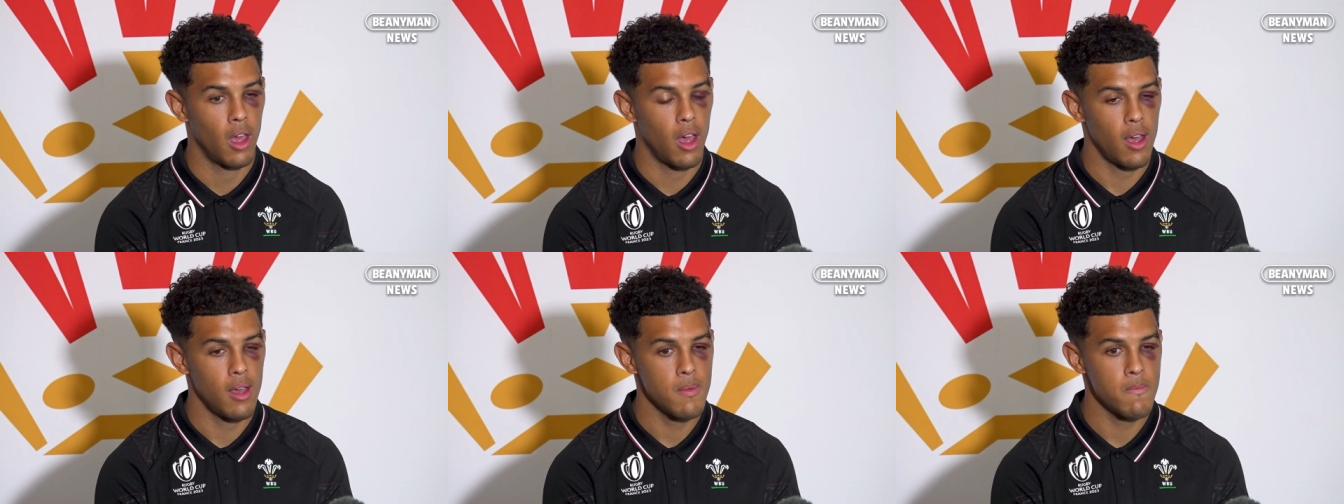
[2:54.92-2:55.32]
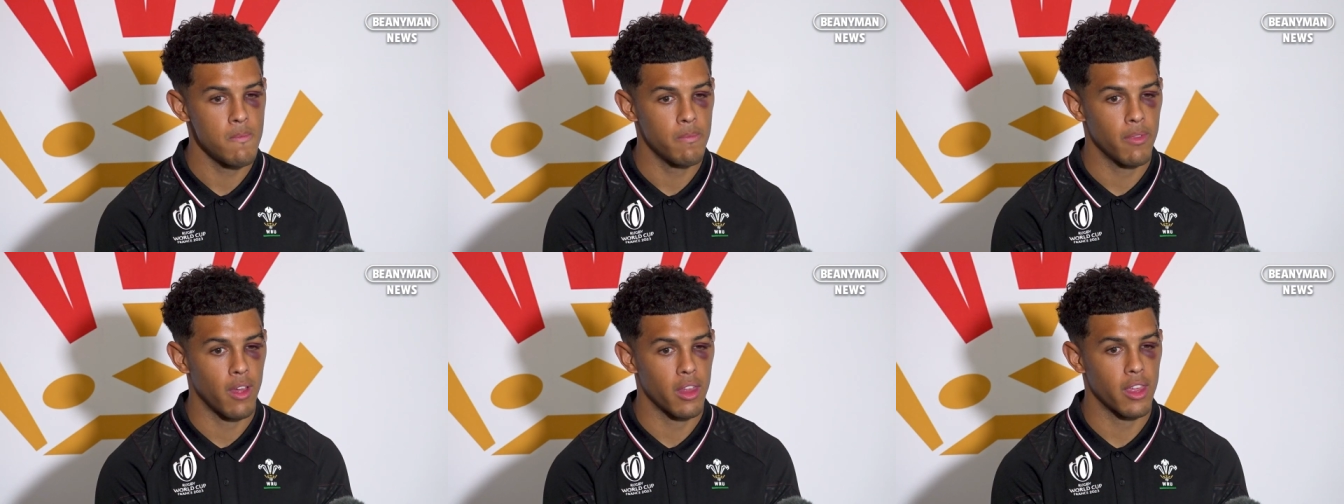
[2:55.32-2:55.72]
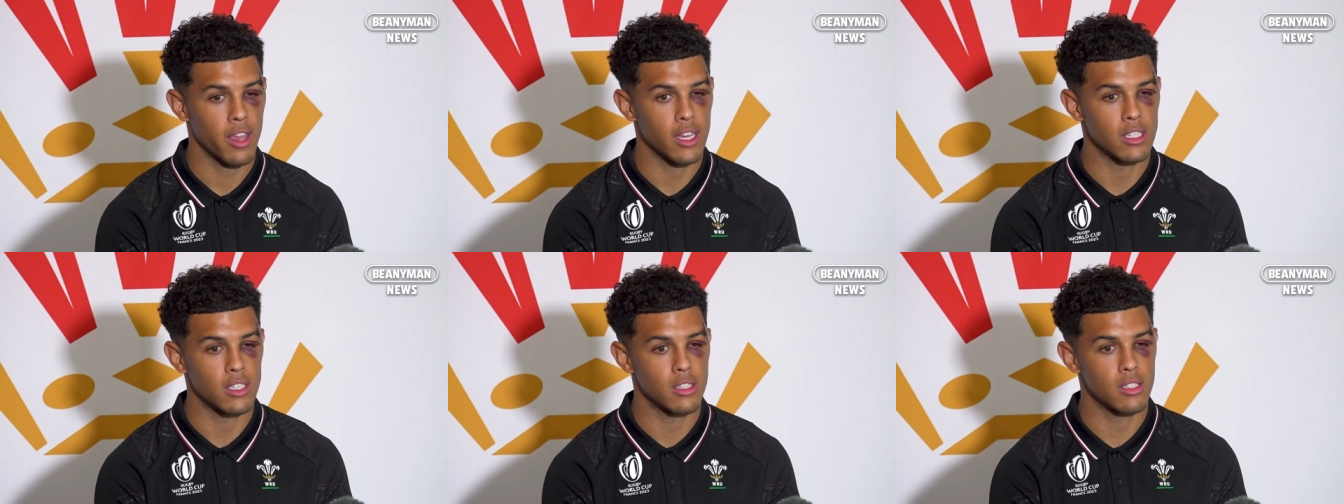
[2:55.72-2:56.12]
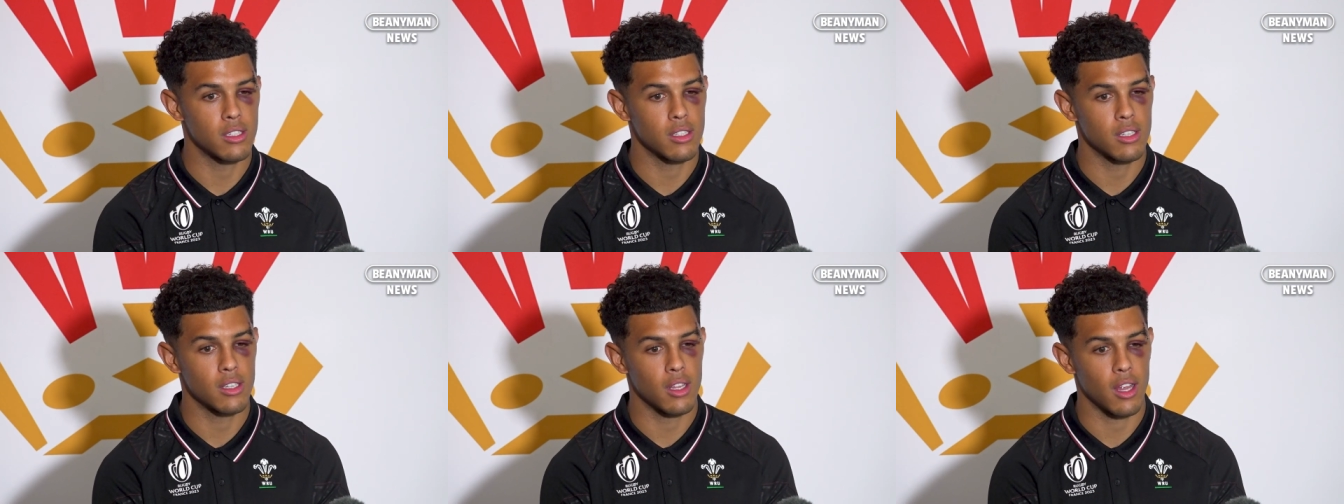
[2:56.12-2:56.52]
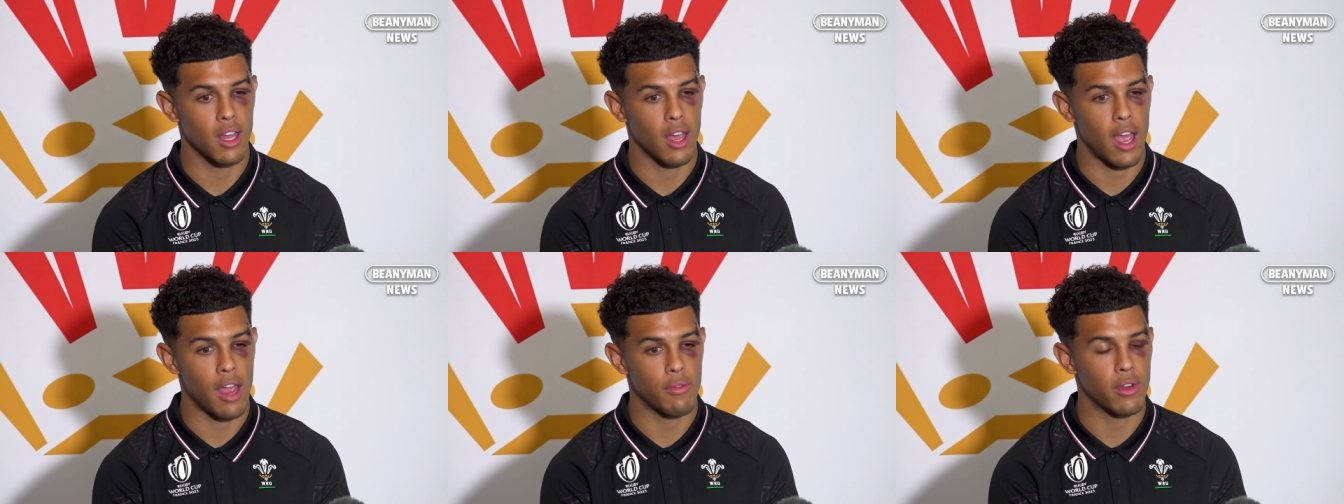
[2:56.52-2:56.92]
I think it's
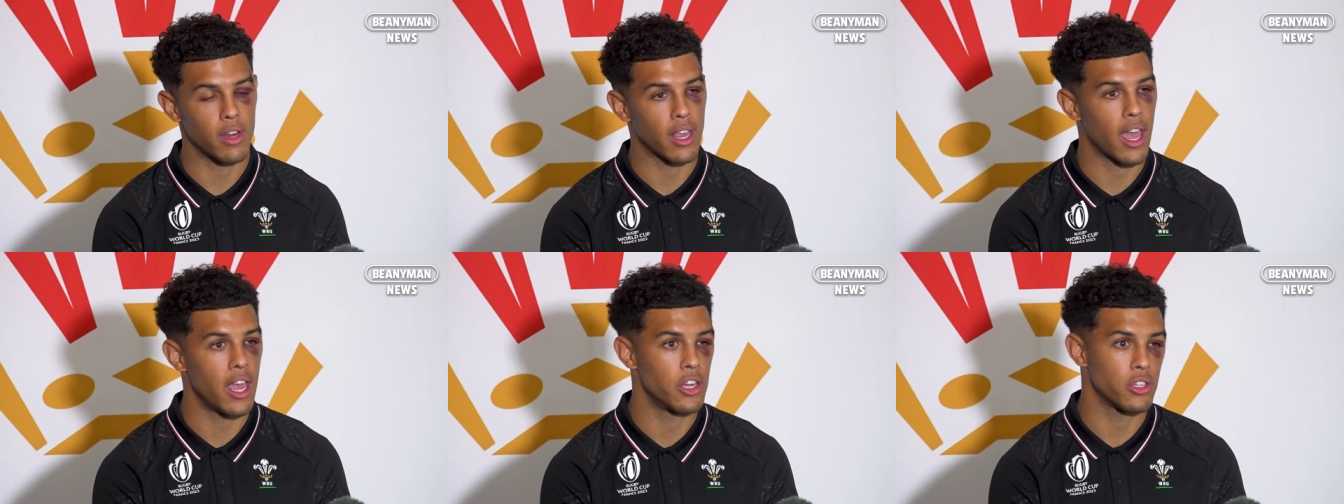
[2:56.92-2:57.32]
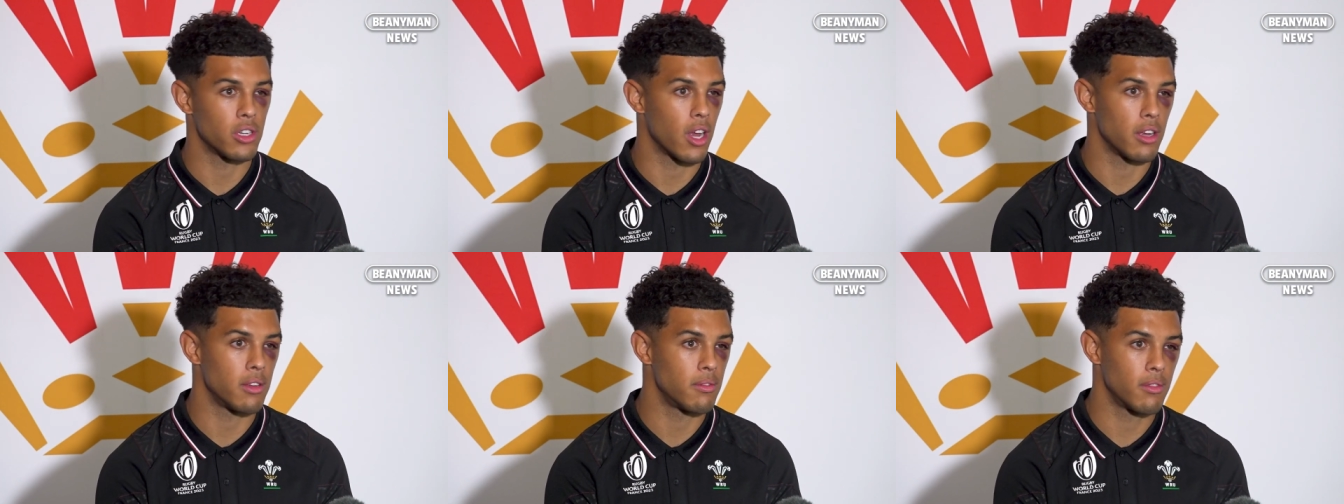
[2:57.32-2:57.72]
every occasion.